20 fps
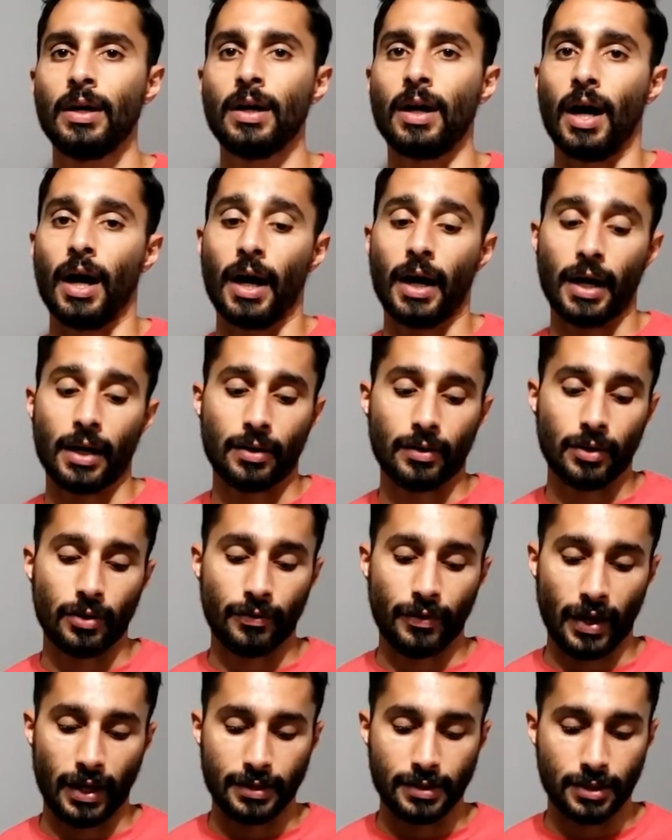I, I don't know if
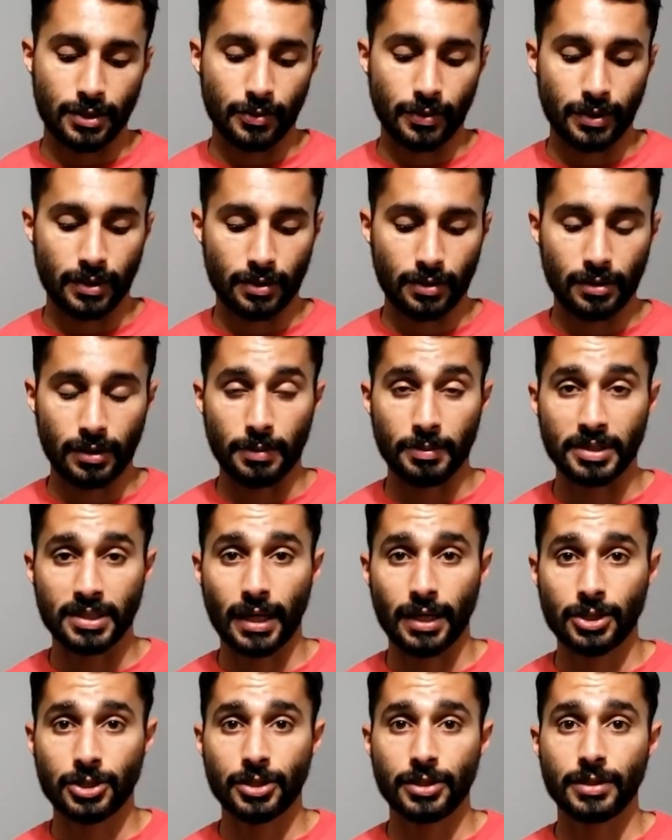it had to do with
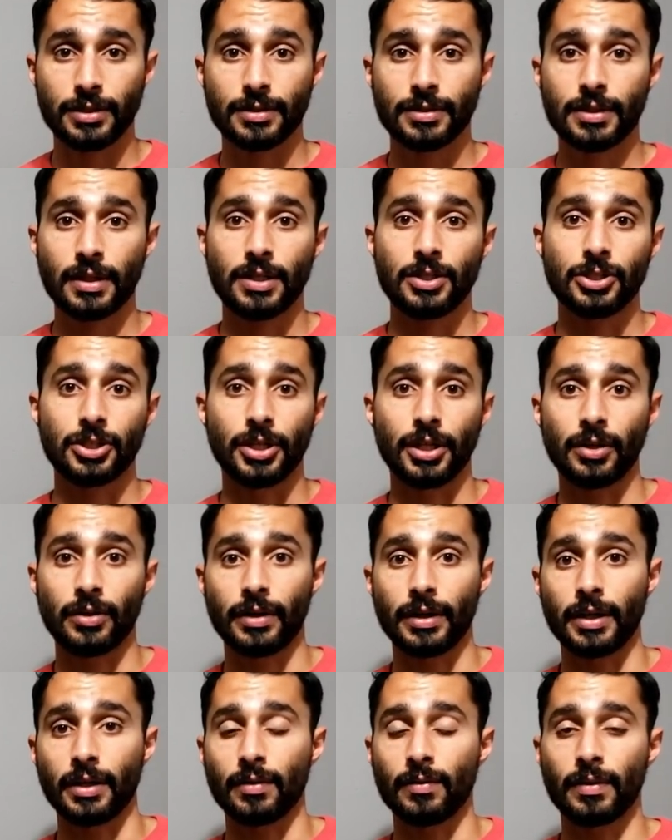limitations,
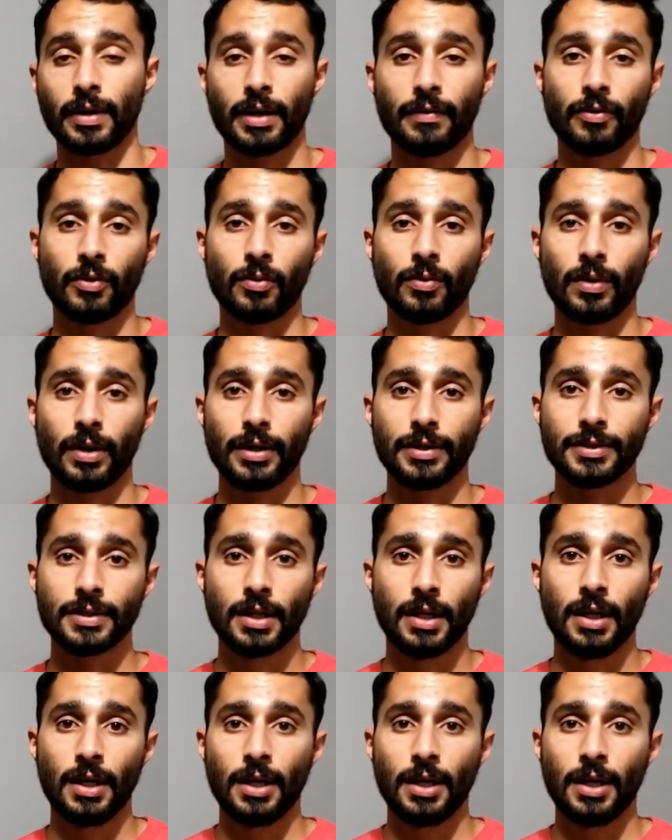engineering, whatever it was,